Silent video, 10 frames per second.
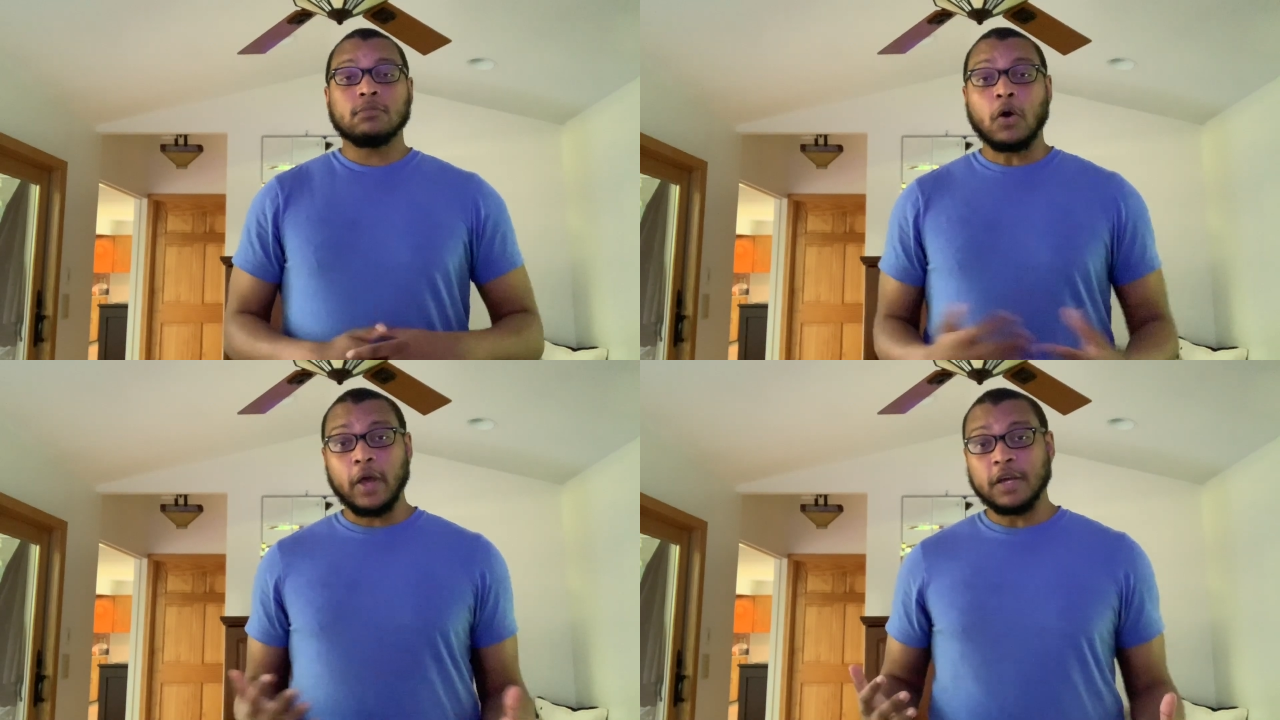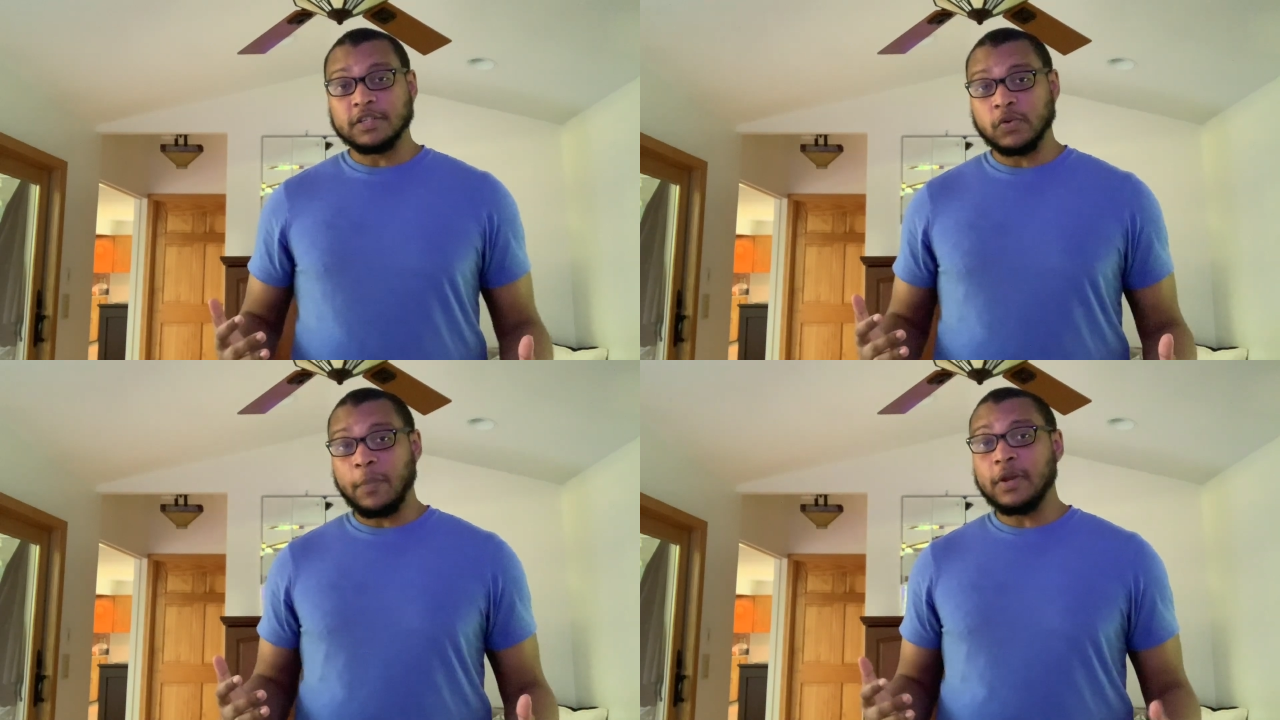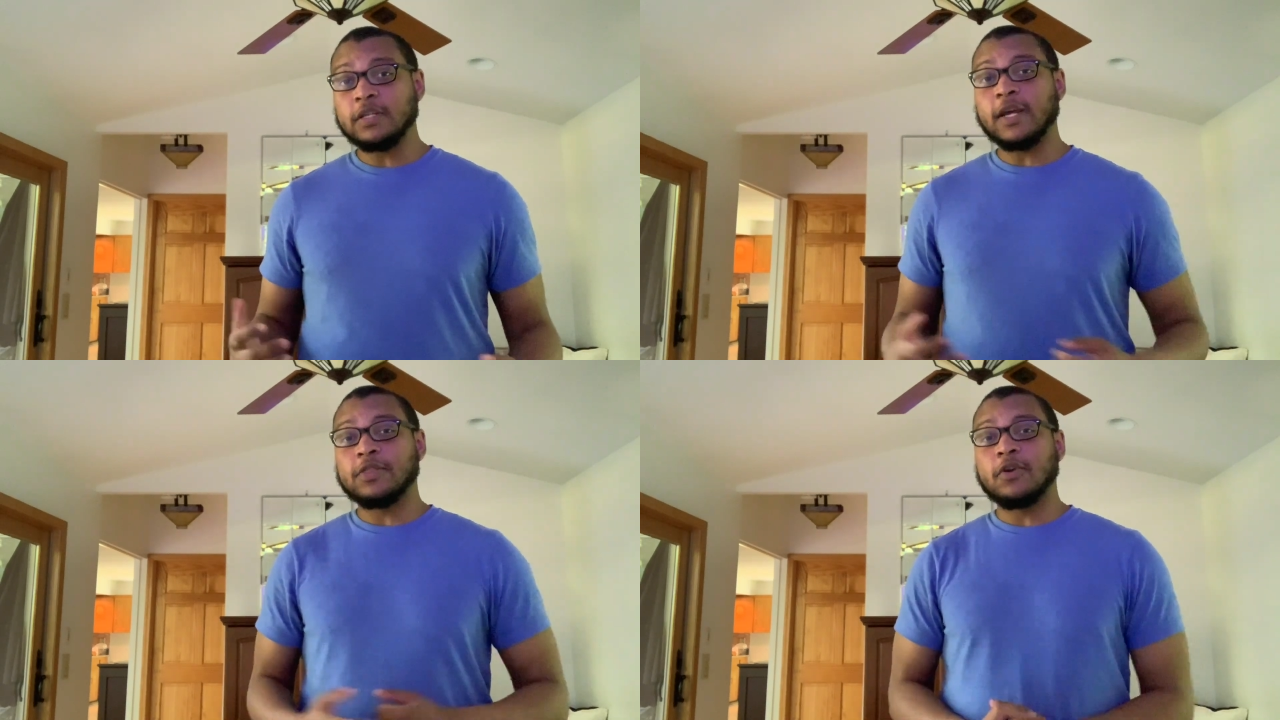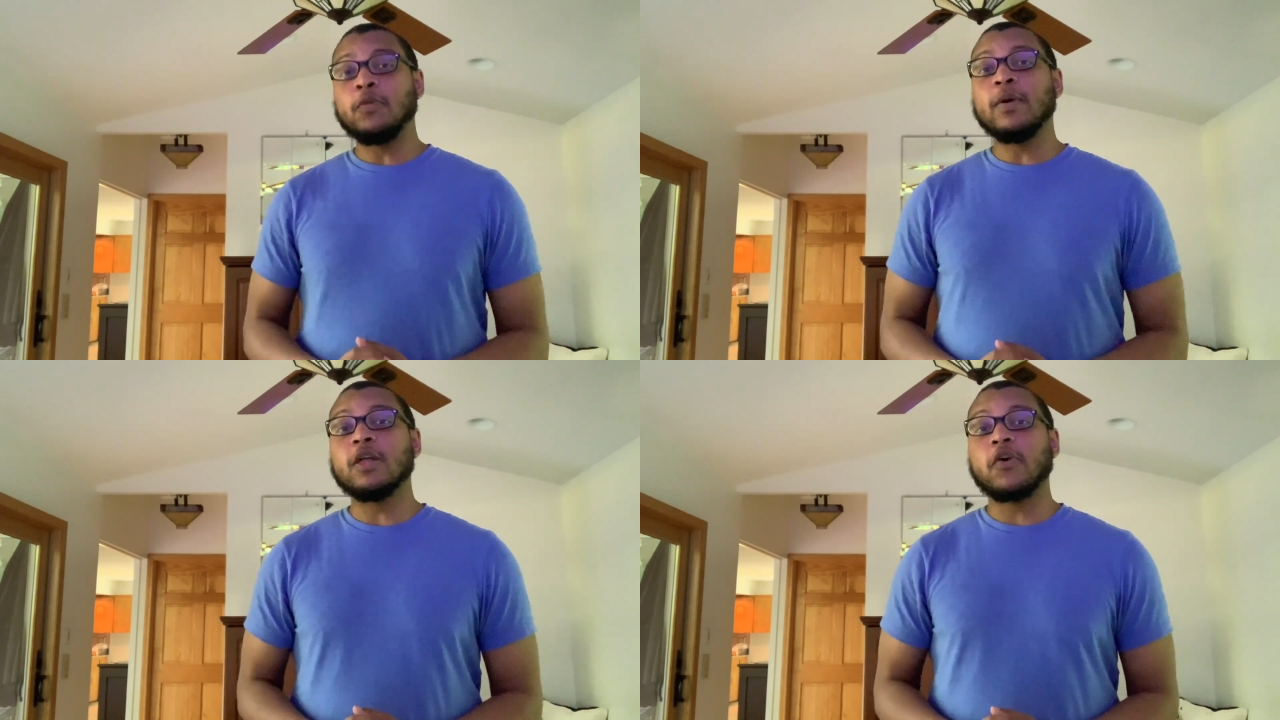Okay, so you want me to take
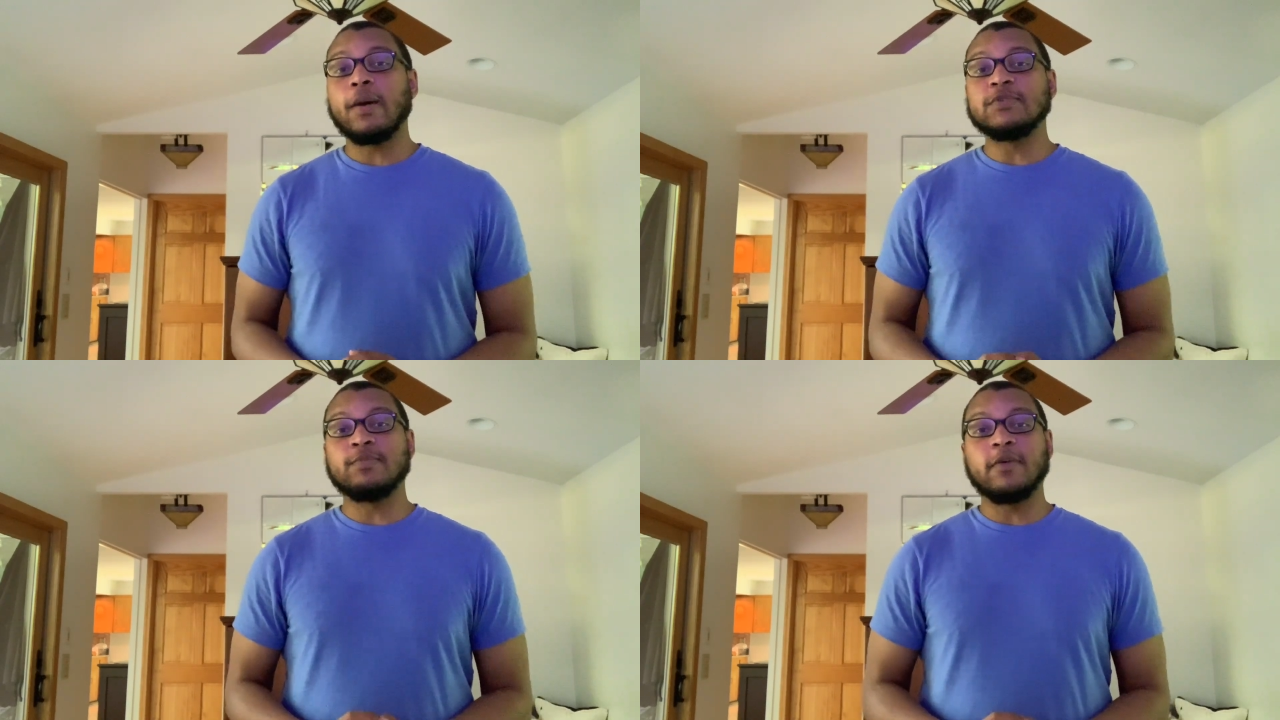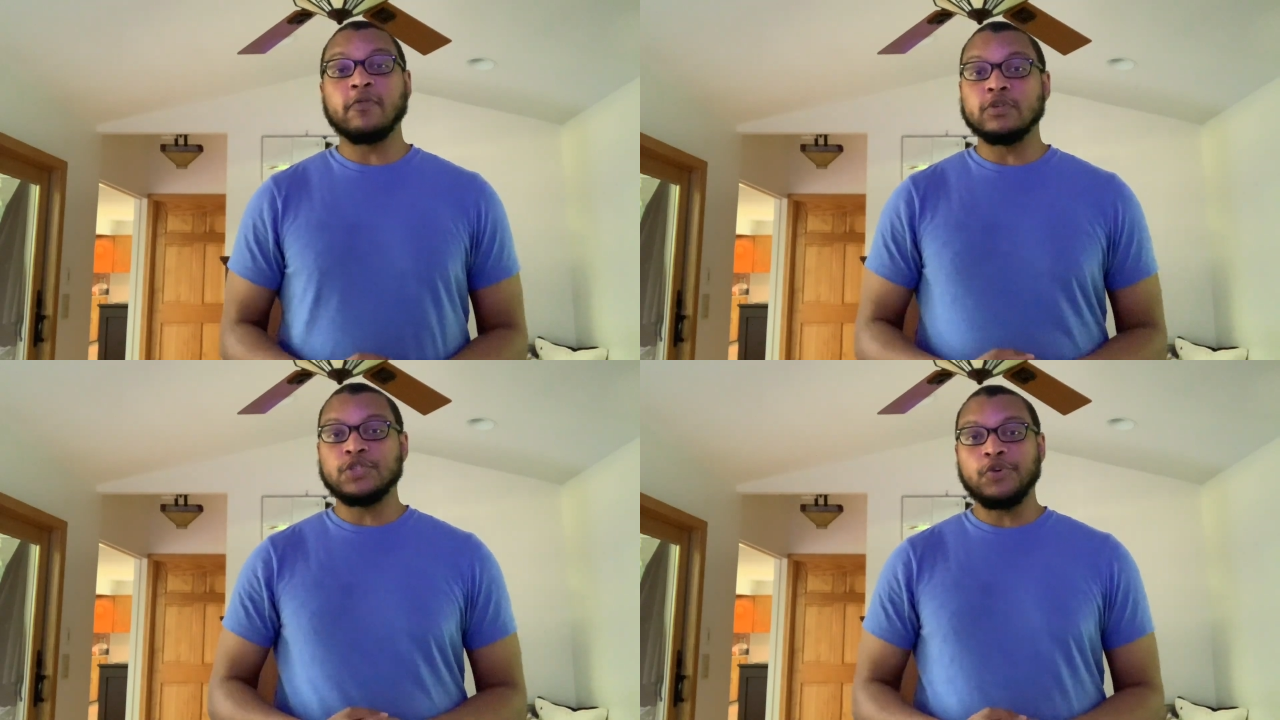30 milligrams for my first